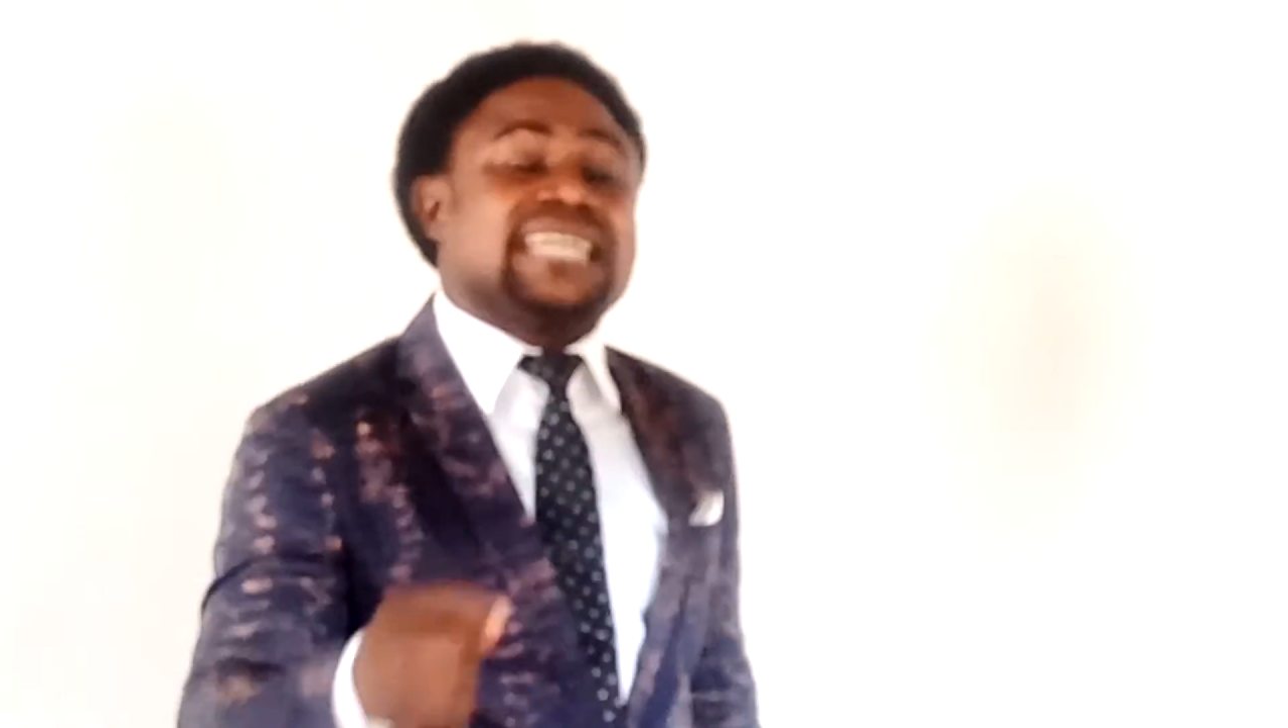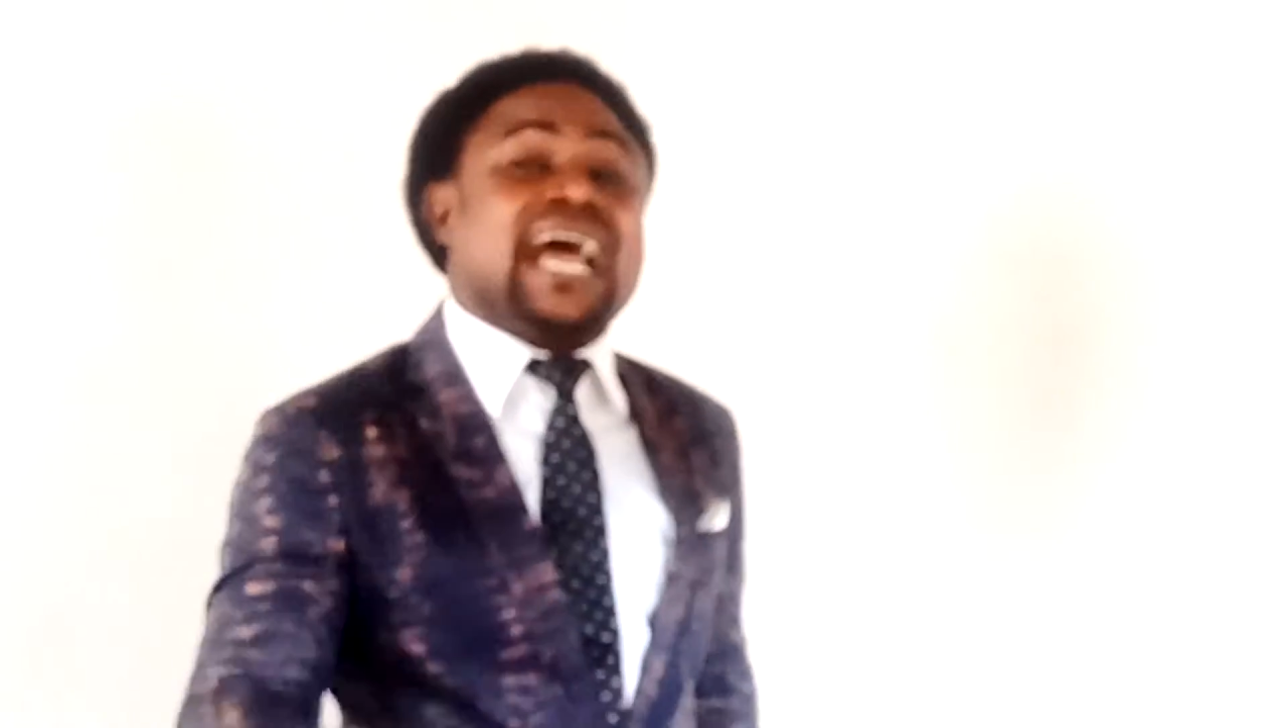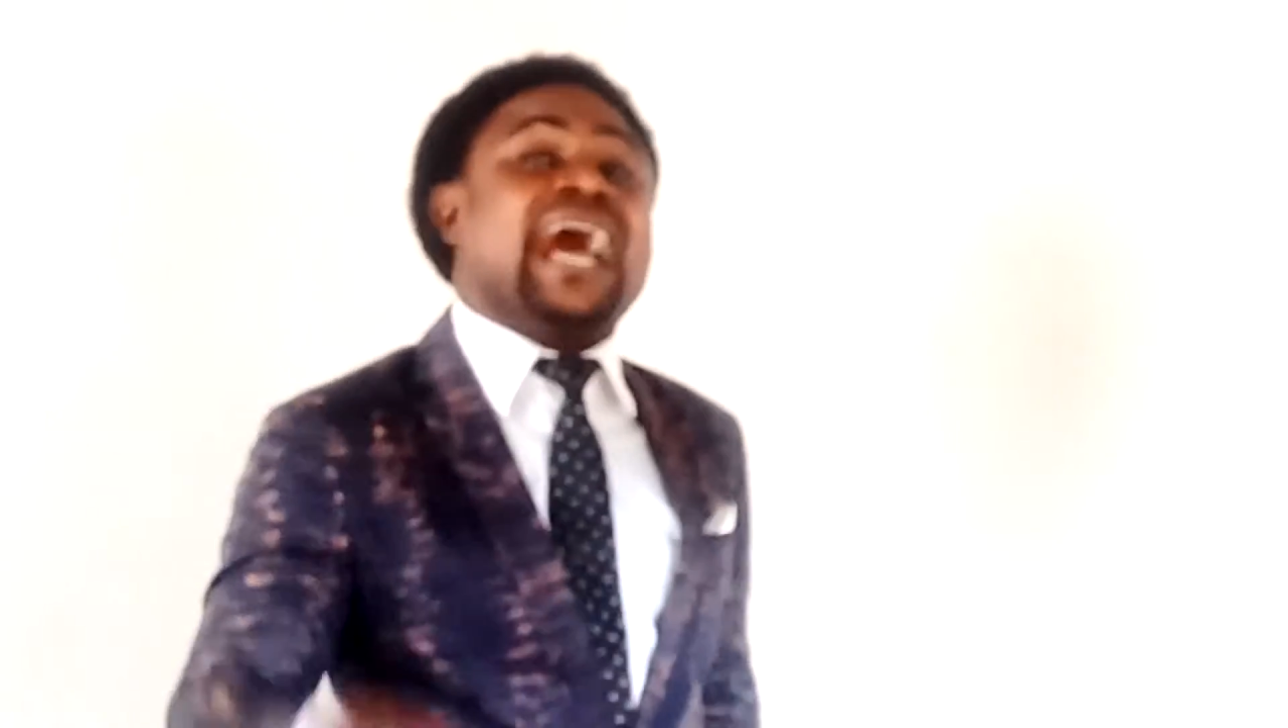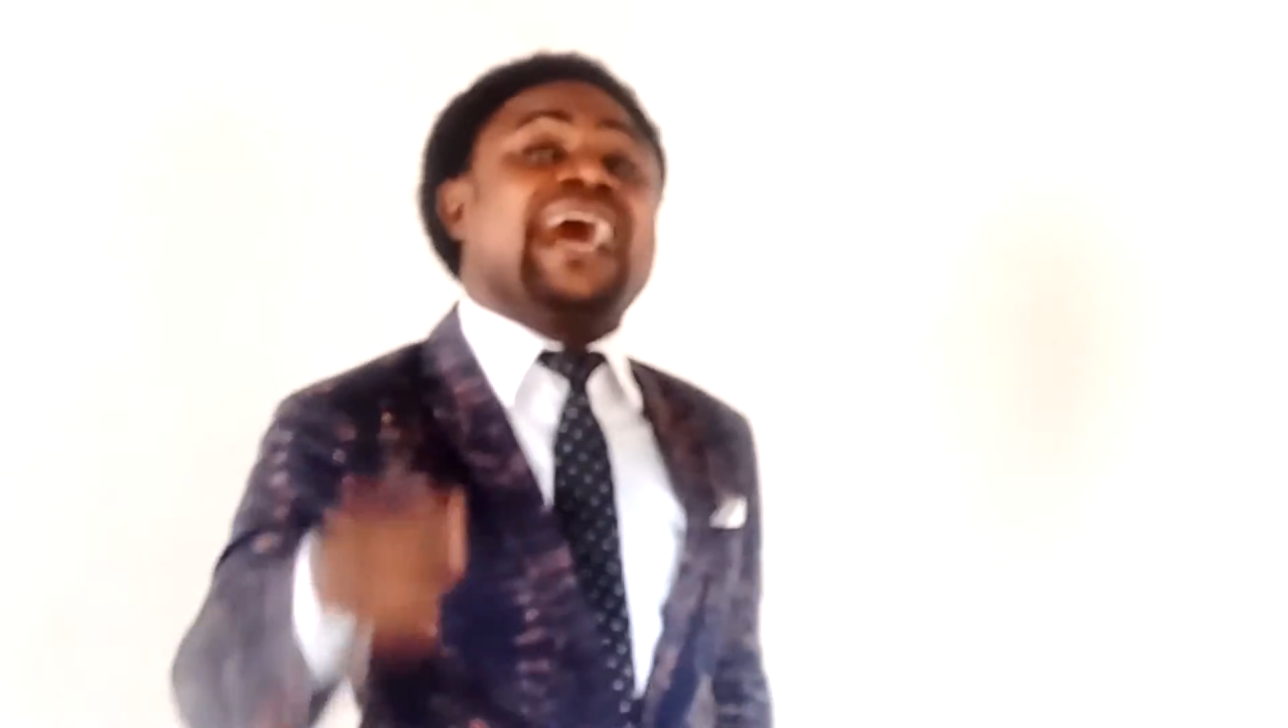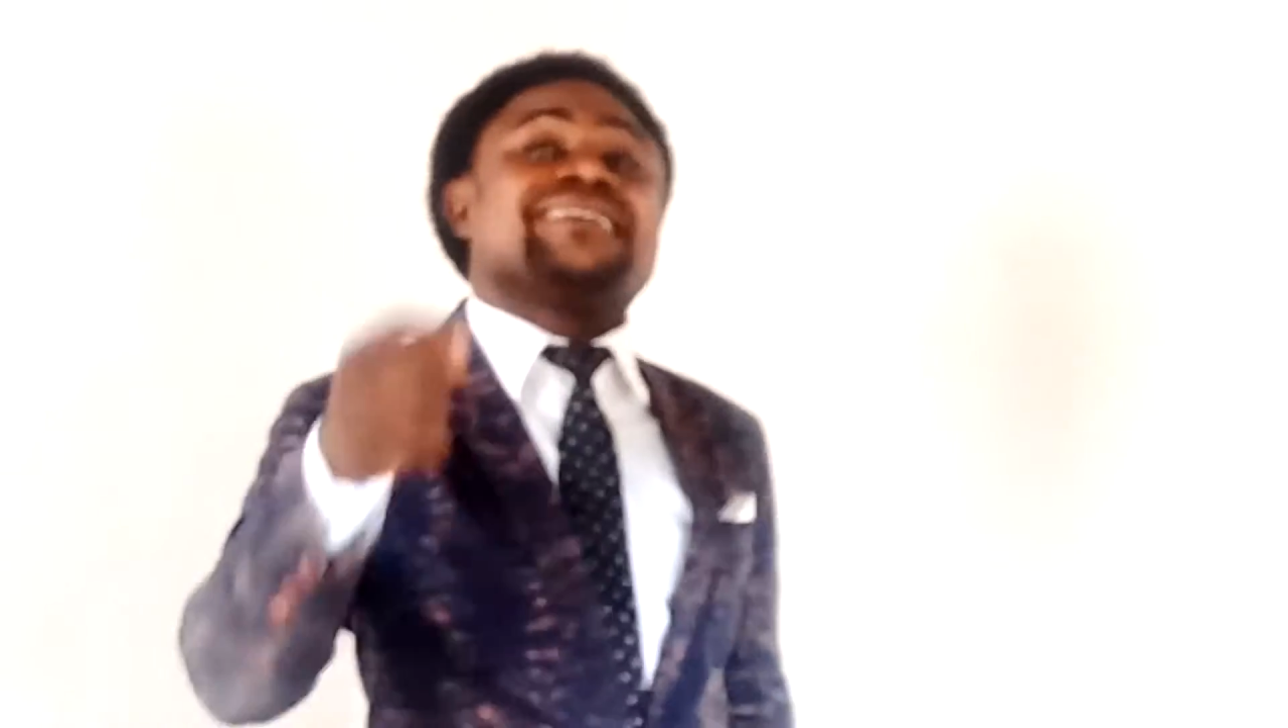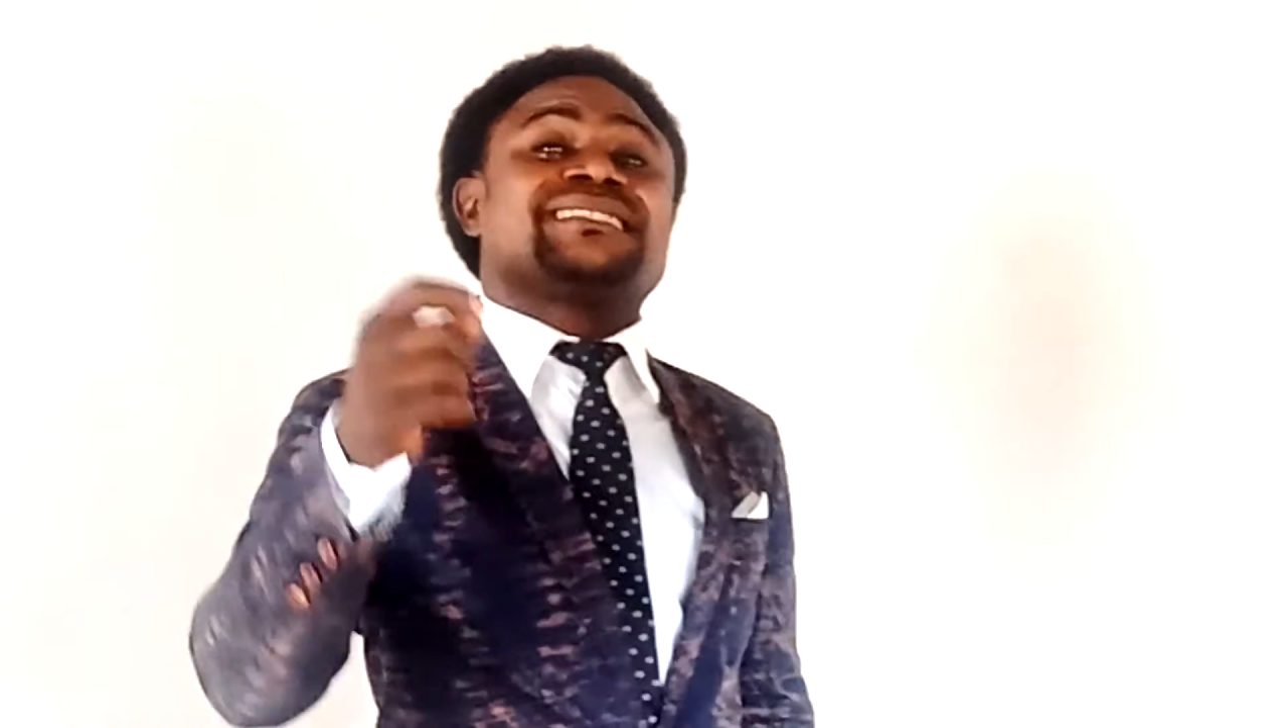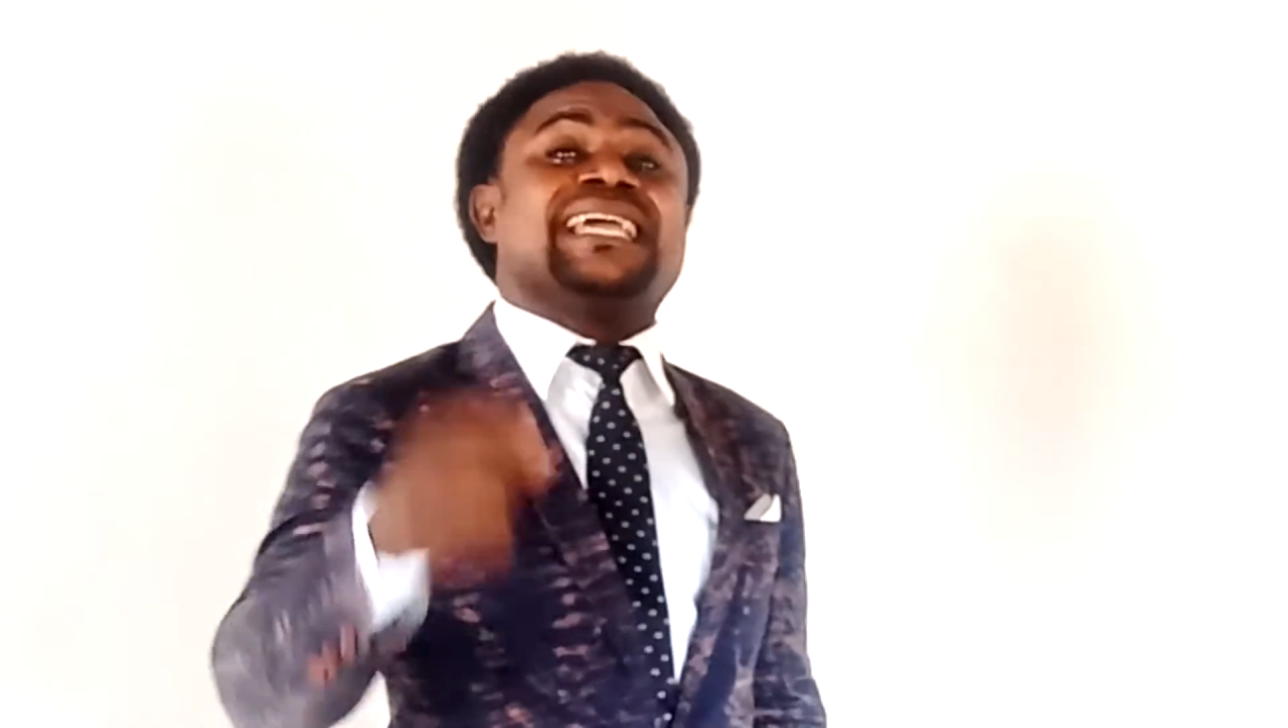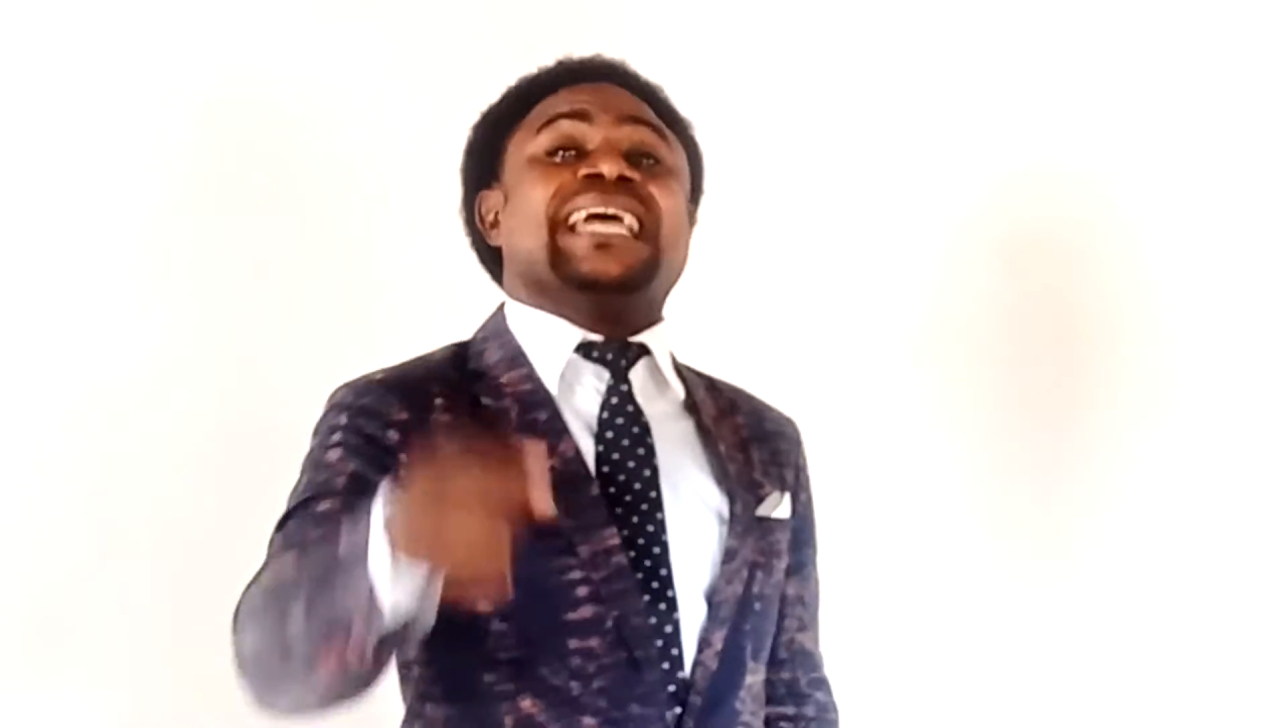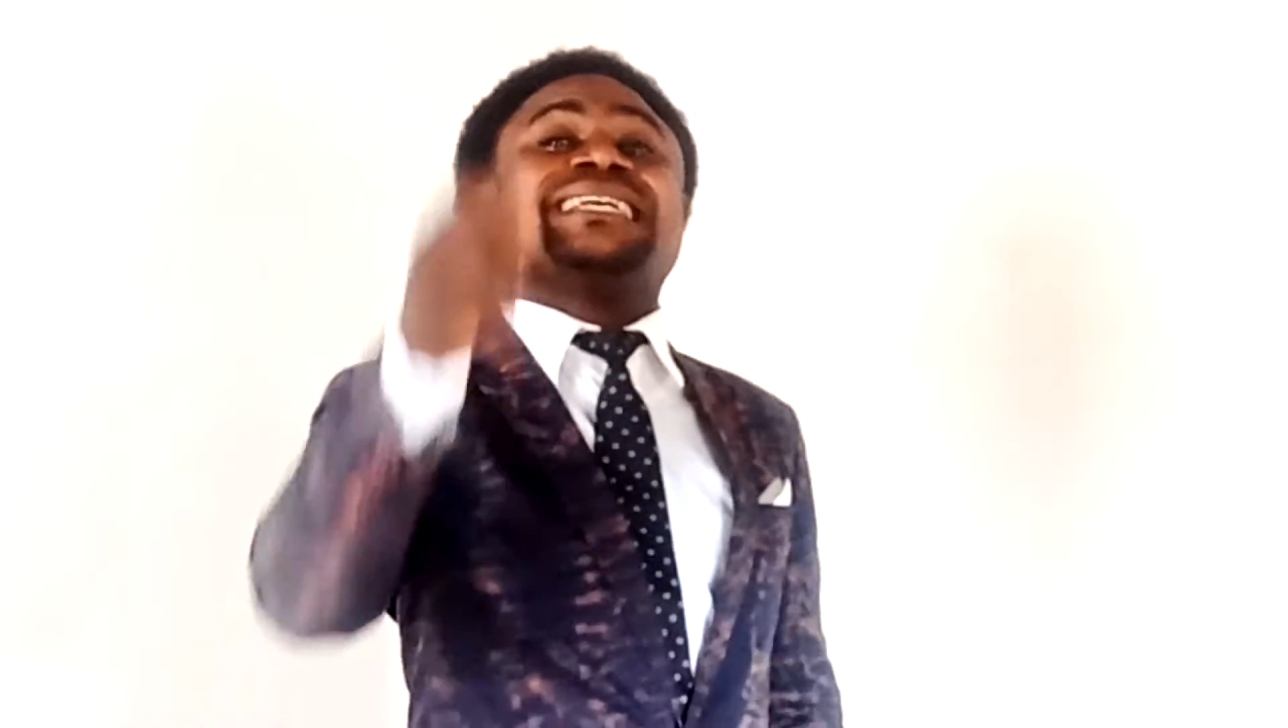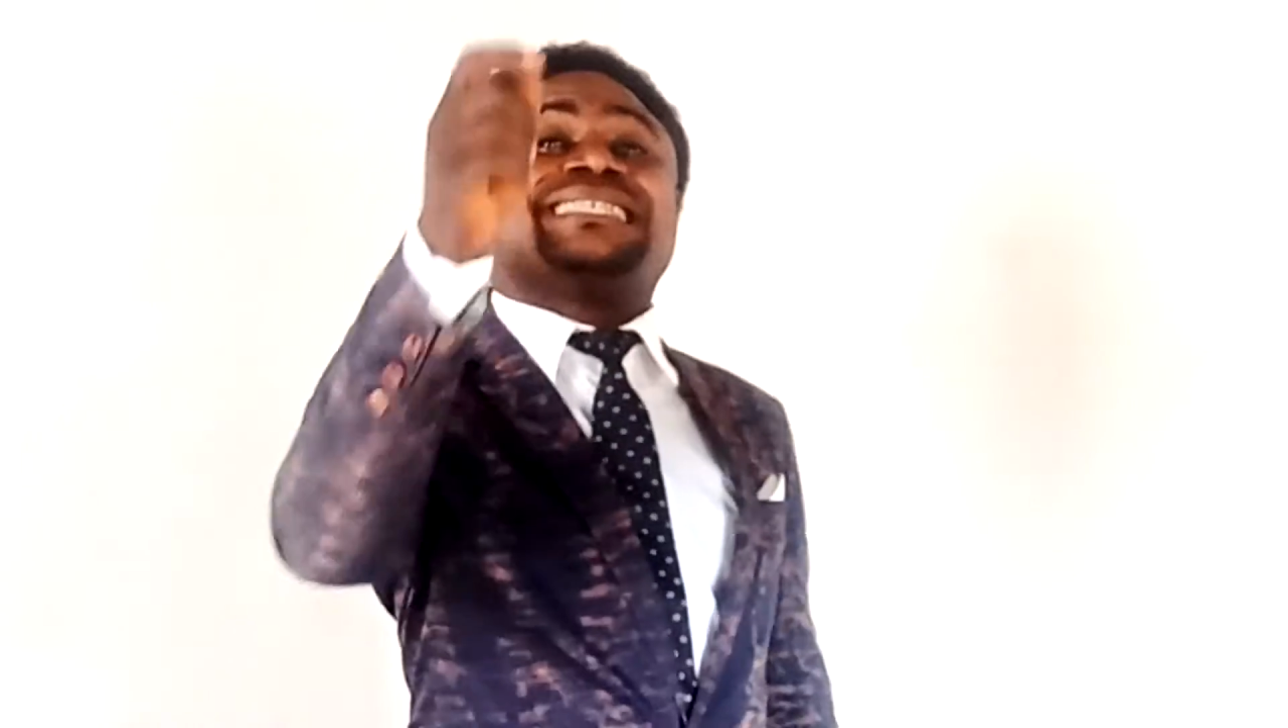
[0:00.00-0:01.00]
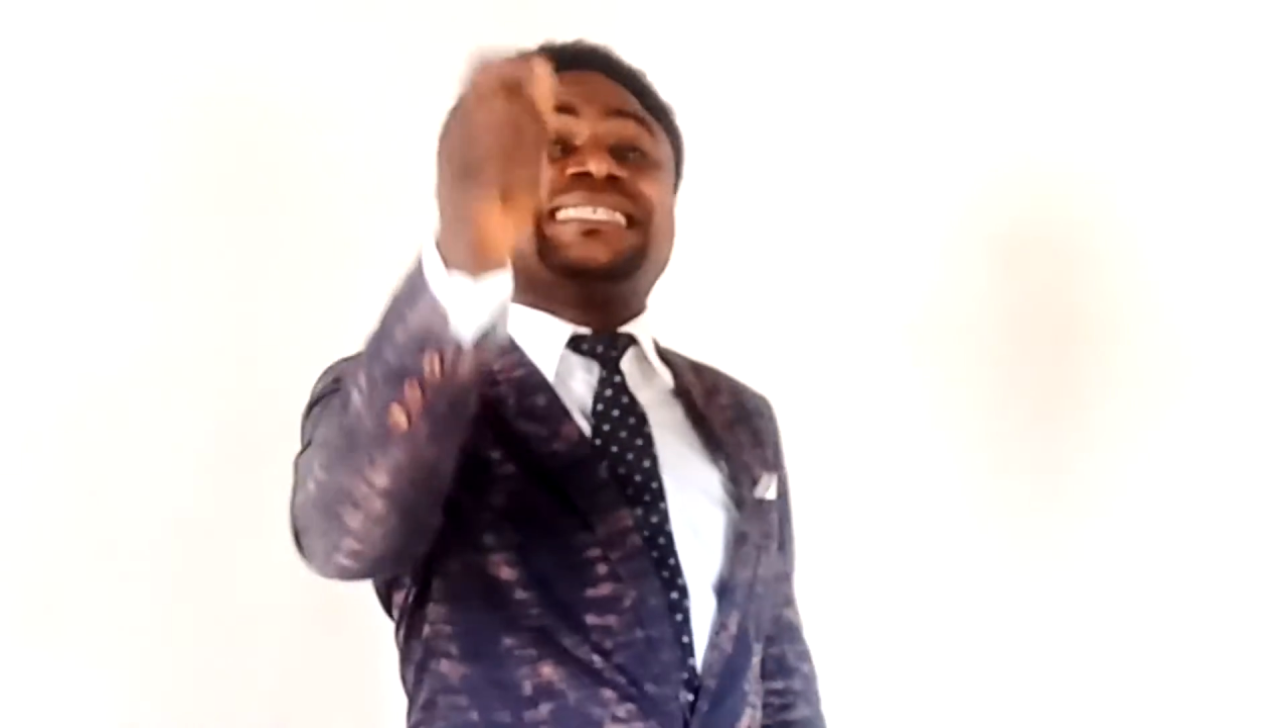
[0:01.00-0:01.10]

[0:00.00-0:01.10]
as a